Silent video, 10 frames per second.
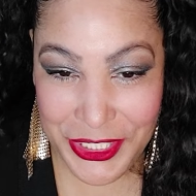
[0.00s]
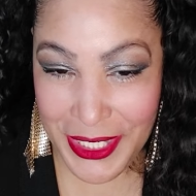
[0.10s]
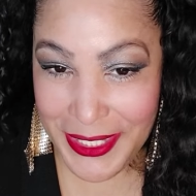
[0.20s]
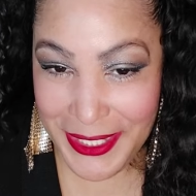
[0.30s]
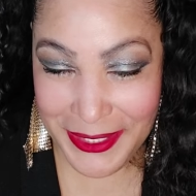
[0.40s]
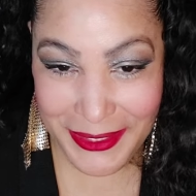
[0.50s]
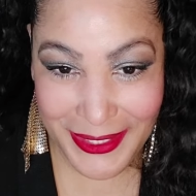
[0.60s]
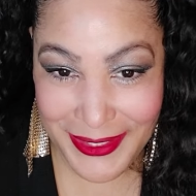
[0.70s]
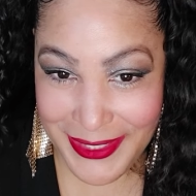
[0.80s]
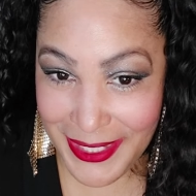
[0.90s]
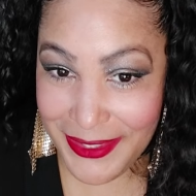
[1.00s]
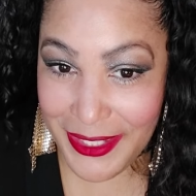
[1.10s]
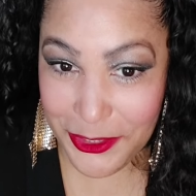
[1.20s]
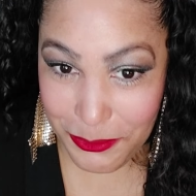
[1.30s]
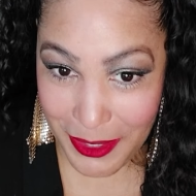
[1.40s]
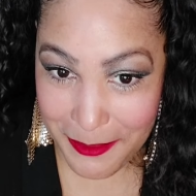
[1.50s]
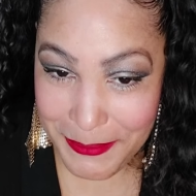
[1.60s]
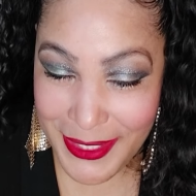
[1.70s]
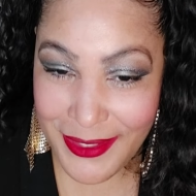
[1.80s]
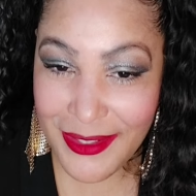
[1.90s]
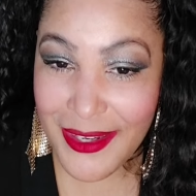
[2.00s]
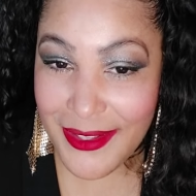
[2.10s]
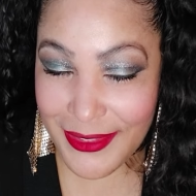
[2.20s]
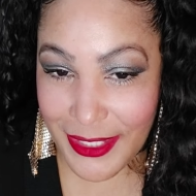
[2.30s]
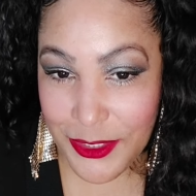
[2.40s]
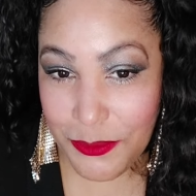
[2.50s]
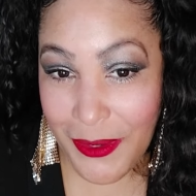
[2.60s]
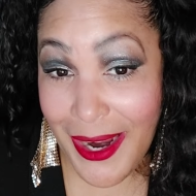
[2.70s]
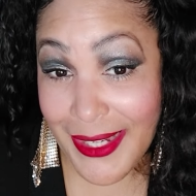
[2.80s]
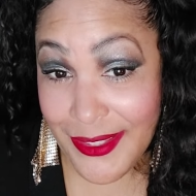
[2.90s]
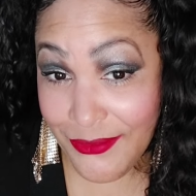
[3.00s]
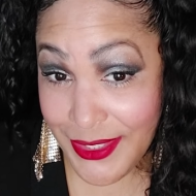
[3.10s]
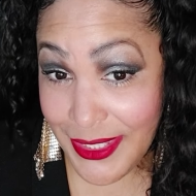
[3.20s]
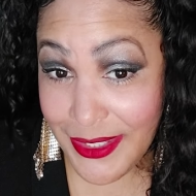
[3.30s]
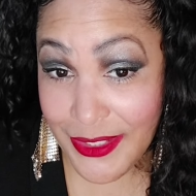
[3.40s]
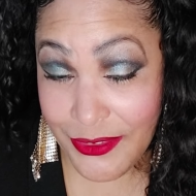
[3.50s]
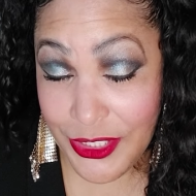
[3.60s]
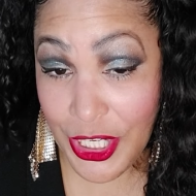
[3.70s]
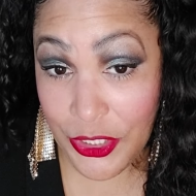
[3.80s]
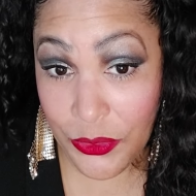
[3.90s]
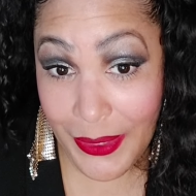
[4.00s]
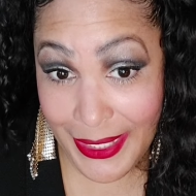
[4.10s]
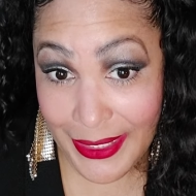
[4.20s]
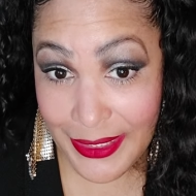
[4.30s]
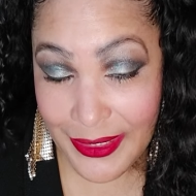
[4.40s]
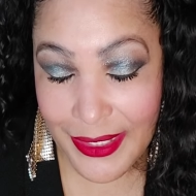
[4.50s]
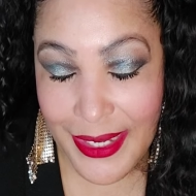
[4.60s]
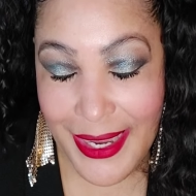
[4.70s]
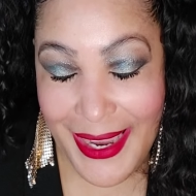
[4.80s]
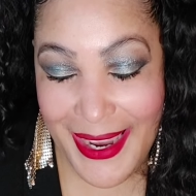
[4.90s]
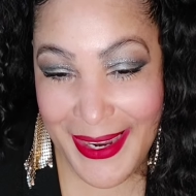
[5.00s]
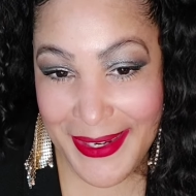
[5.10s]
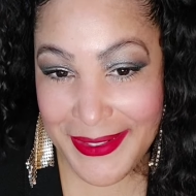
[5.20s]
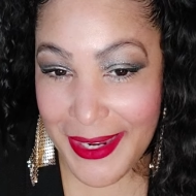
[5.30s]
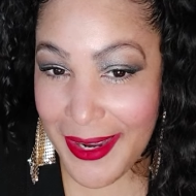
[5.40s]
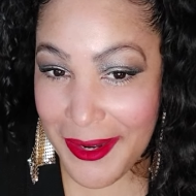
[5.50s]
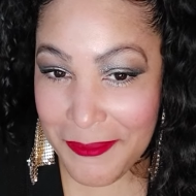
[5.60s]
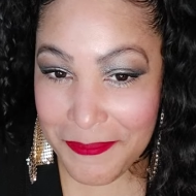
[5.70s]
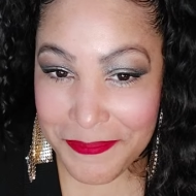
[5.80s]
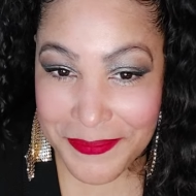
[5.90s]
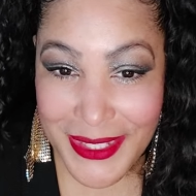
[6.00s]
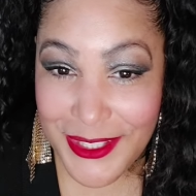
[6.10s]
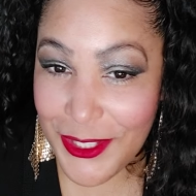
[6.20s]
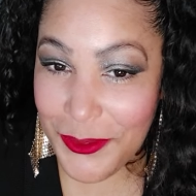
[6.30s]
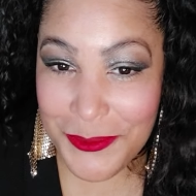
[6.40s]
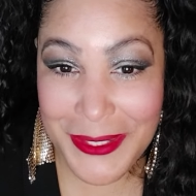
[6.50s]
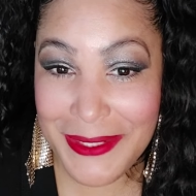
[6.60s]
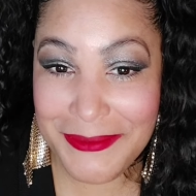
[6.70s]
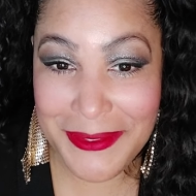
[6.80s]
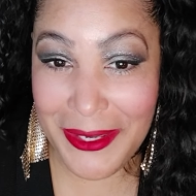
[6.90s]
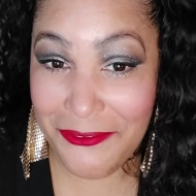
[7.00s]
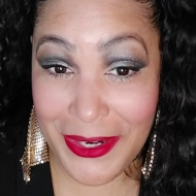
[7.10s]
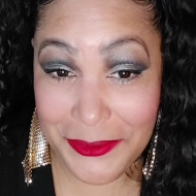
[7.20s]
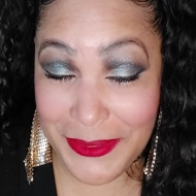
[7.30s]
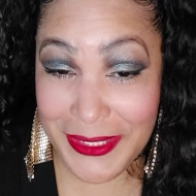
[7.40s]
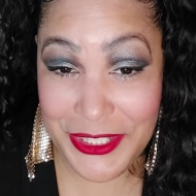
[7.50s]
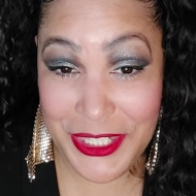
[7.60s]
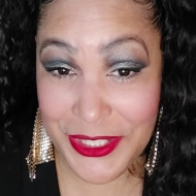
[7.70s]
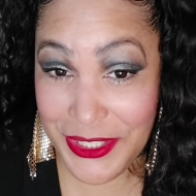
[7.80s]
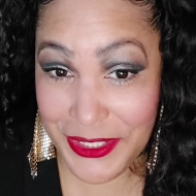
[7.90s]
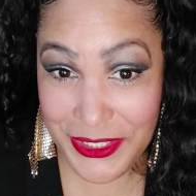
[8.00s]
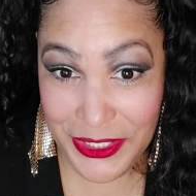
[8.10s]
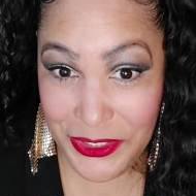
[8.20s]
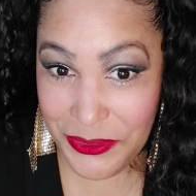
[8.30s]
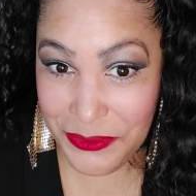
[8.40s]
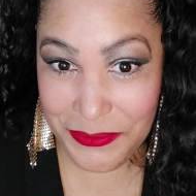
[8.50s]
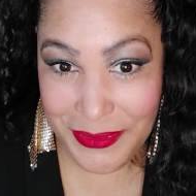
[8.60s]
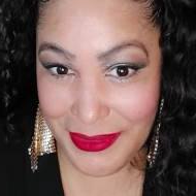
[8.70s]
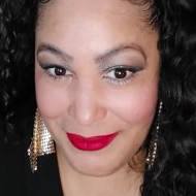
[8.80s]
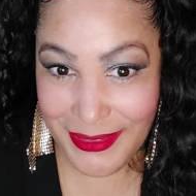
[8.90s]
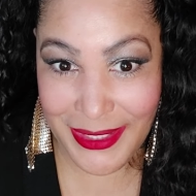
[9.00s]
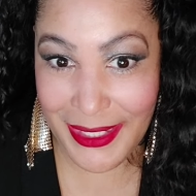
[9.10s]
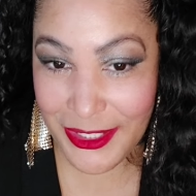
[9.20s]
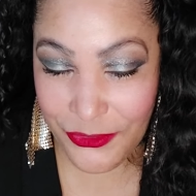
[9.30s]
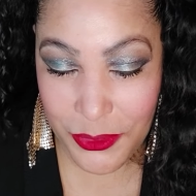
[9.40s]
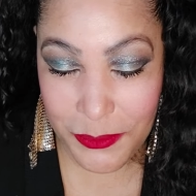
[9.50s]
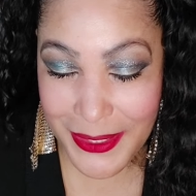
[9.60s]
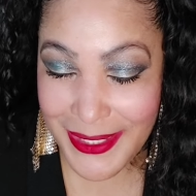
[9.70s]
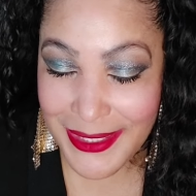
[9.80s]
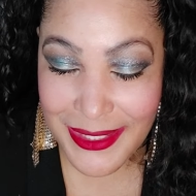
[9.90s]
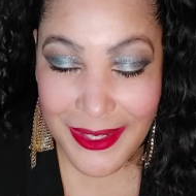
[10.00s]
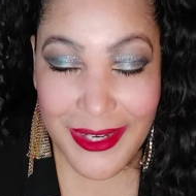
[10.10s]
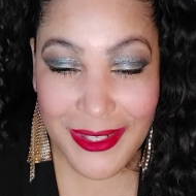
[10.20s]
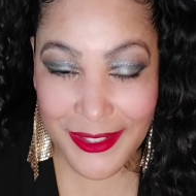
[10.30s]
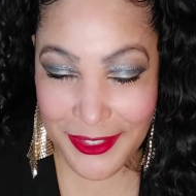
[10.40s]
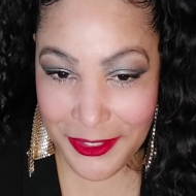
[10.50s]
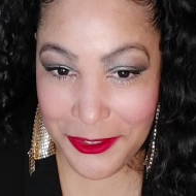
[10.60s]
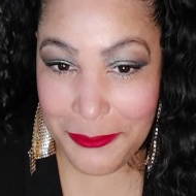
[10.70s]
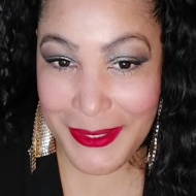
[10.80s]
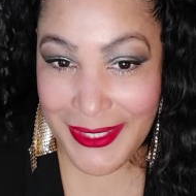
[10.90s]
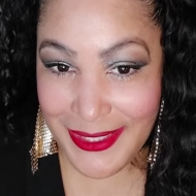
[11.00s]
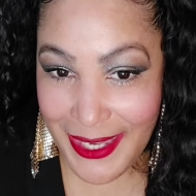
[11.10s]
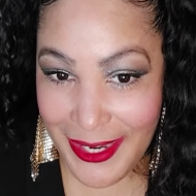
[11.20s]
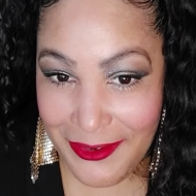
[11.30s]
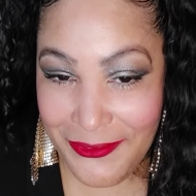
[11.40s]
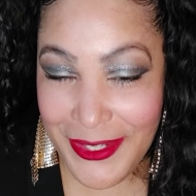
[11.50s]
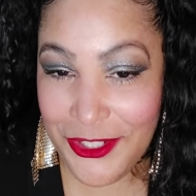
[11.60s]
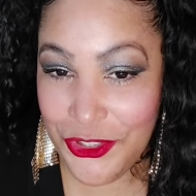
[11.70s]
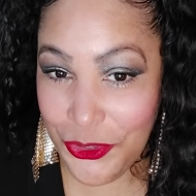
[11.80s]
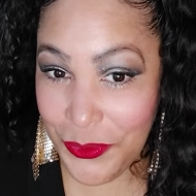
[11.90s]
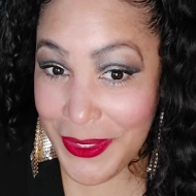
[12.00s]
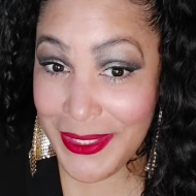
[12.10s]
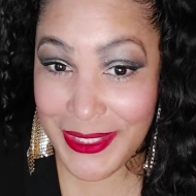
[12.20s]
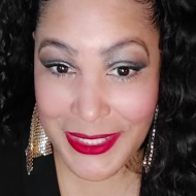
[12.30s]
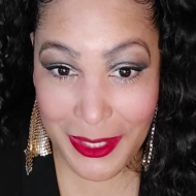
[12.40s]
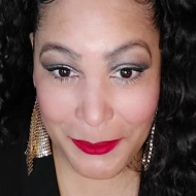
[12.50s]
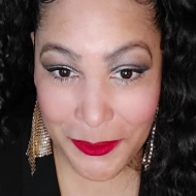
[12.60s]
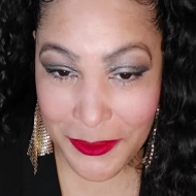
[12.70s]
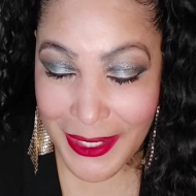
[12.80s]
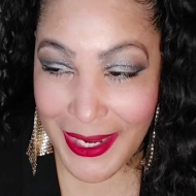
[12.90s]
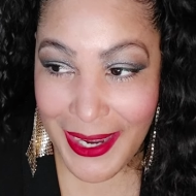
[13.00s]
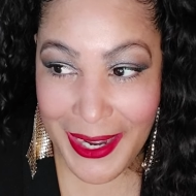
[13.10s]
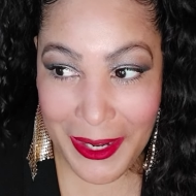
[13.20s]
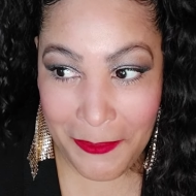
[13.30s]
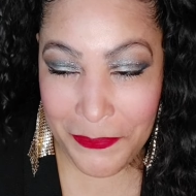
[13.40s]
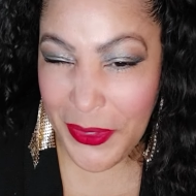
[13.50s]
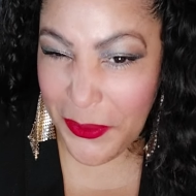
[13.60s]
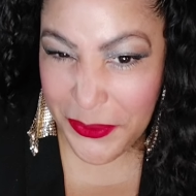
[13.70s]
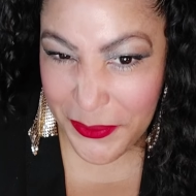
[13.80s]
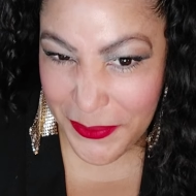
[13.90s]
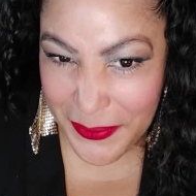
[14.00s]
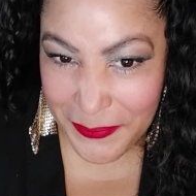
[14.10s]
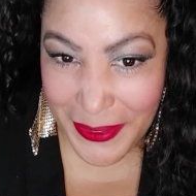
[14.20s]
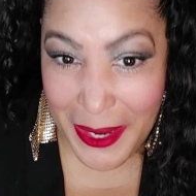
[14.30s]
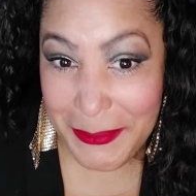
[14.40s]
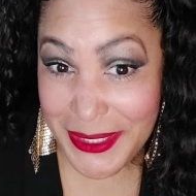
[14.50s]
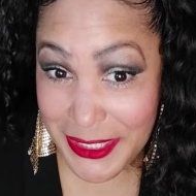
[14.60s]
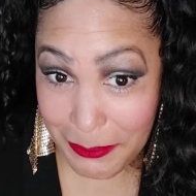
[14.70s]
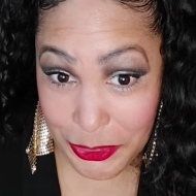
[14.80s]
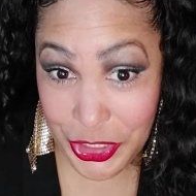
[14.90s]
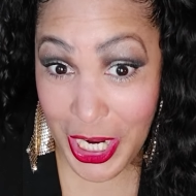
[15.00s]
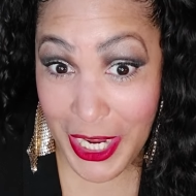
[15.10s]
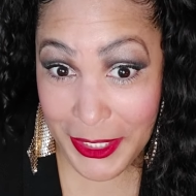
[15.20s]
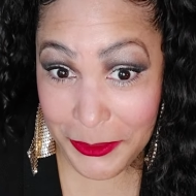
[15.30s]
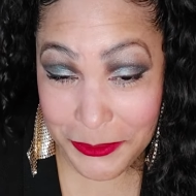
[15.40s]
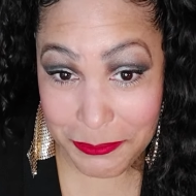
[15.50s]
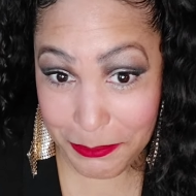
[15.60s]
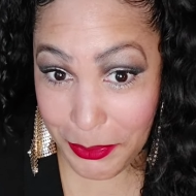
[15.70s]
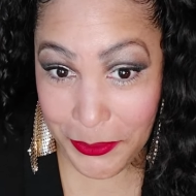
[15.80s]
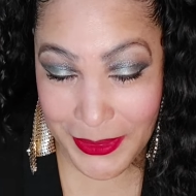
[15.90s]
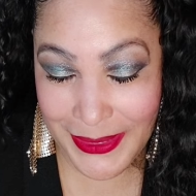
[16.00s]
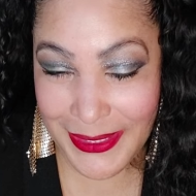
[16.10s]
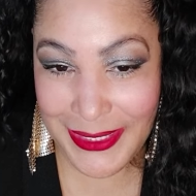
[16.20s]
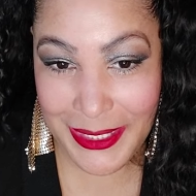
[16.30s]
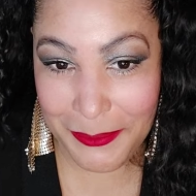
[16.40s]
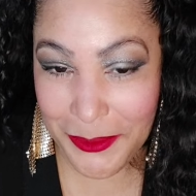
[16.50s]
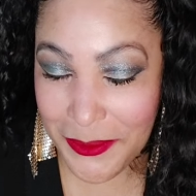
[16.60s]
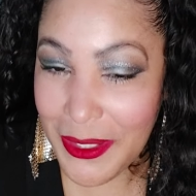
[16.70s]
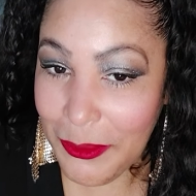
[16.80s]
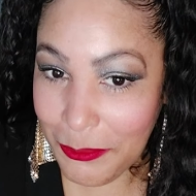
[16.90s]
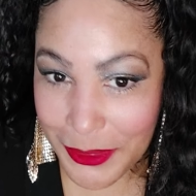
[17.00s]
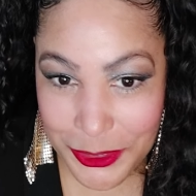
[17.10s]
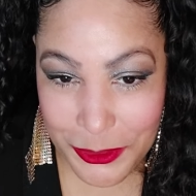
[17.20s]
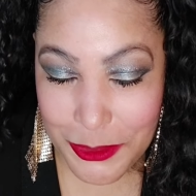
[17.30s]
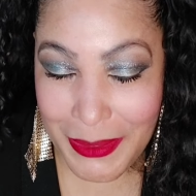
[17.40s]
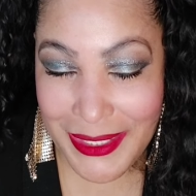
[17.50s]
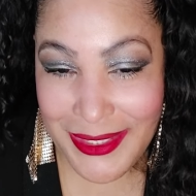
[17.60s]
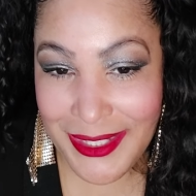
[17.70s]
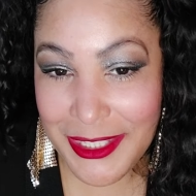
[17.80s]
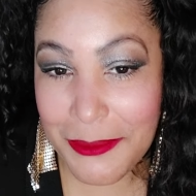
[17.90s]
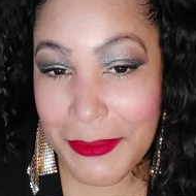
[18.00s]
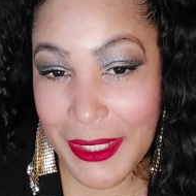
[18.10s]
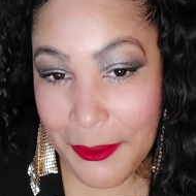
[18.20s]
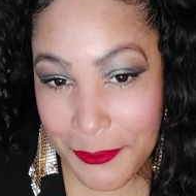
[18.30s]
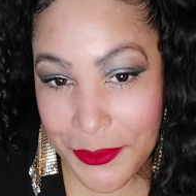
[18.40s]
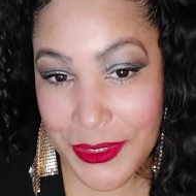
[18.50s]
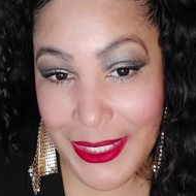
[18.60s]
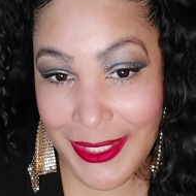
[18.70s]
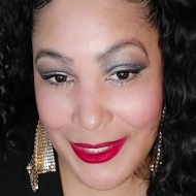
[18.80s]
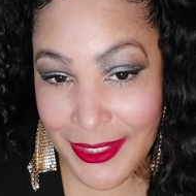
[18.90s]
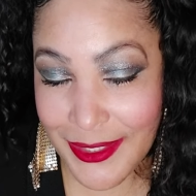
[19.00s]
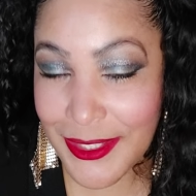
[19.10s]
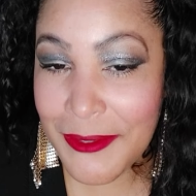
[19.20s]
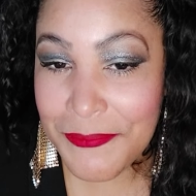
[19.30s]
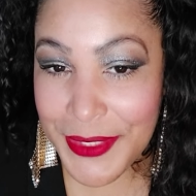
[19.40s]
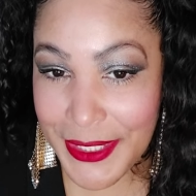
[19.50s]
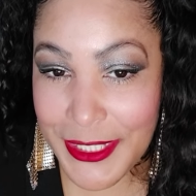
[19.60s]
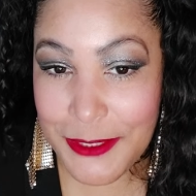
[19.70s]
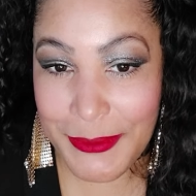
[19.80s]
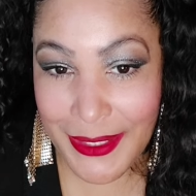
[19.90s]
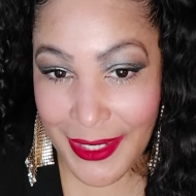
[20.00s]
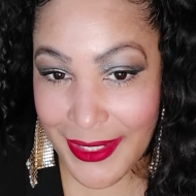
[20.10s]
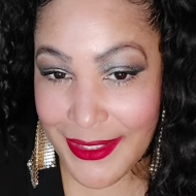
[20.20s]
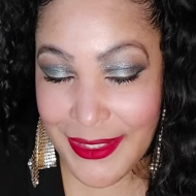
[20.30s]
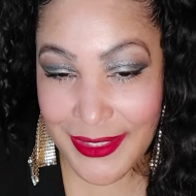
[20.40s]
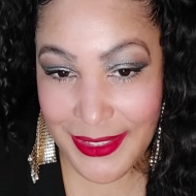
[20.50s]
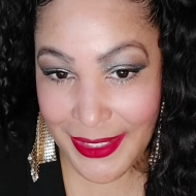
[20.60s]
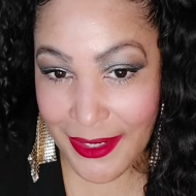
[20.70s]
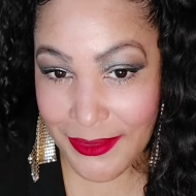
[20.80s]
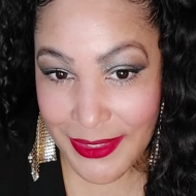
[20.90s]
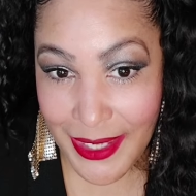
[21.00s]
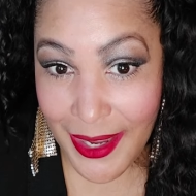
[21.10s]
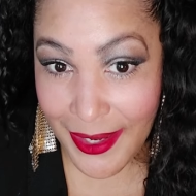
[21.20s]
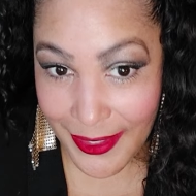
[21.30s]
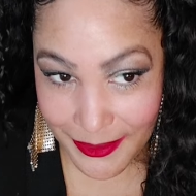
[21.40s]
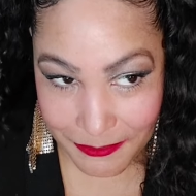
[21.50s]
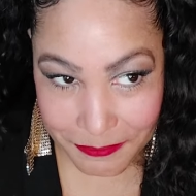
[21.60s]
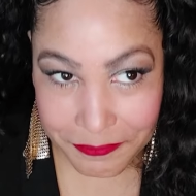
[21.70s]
to check in and say that's where I've been. That's where I see the channel heading. And um, so it, if I don't get a chance to see you in the next few weeks, Continue to be safe. Enjoy the summer. Um, although I'm a summer child, born in the summer, winter's my season, but I will say this. It has been nice to sit outside,